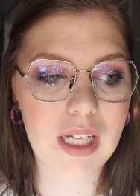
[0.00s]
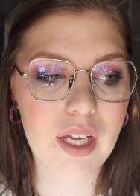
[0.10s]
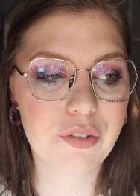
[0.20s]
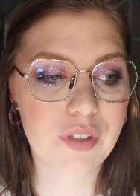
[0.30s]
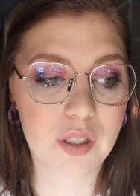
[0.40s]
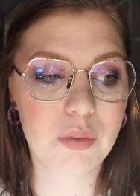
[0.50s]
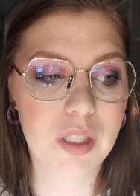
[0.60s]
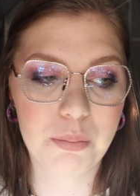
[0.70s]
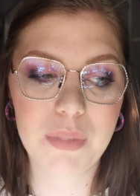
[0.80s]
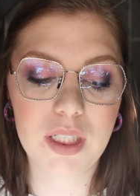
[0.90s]
I have found
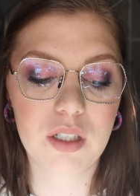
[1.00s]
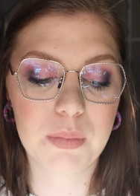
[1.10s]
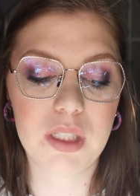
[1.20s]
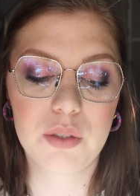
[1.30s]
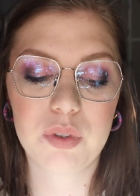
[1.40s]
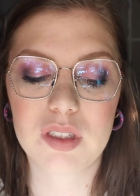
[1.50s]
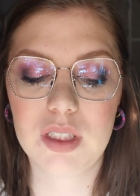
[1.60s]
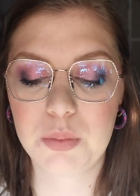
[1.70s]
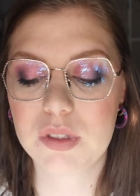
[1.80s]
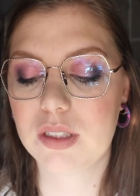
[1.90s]
that many of my liquid
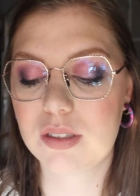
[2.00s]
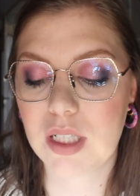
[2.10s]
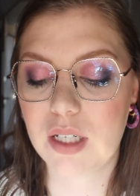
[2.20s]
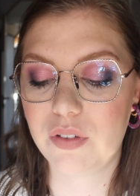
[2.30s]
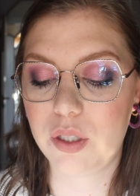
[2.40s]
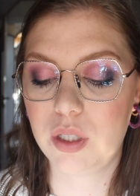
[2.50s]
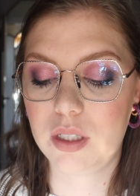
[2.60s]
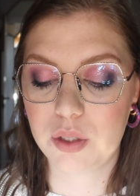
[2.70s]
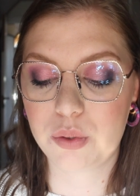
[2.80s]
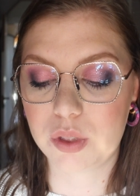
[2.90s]
lipsticks are very
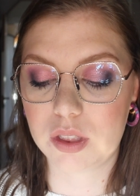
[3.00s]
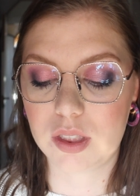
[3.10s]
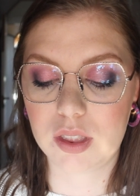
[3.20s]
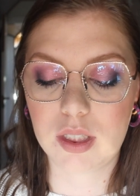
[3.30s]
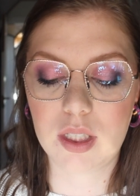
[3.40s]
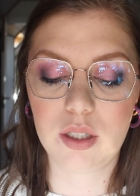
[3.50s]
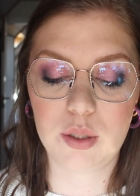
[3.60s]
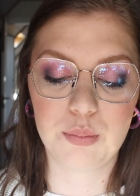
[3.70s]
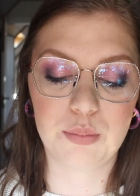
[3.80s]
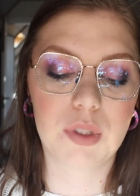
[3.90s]
liquidy,
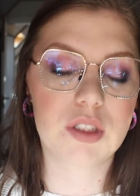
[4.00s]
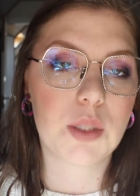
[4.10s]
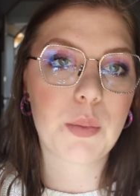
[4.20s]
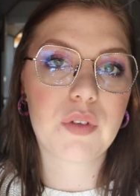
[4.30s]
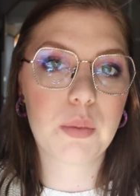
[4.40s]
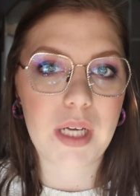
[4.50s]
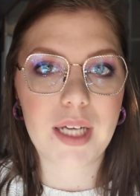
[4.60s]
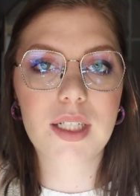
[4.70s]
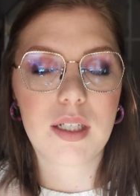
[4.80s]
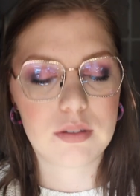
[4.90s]
um, but some of them
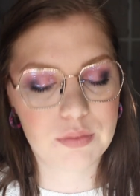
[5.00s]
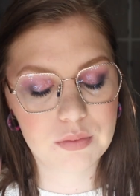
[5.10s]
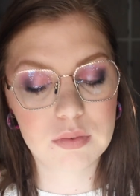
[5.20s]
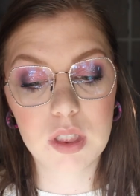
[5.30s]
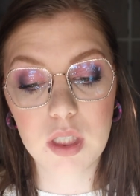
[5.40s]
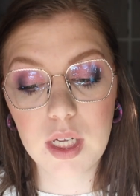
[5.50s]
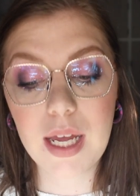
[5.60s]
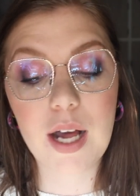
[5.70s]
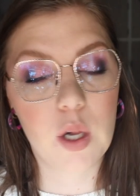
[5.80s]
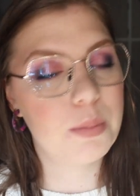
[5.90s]
I can
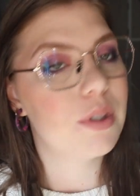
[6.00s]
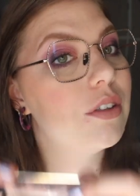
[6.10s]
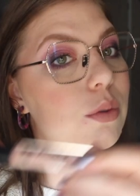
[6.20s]
help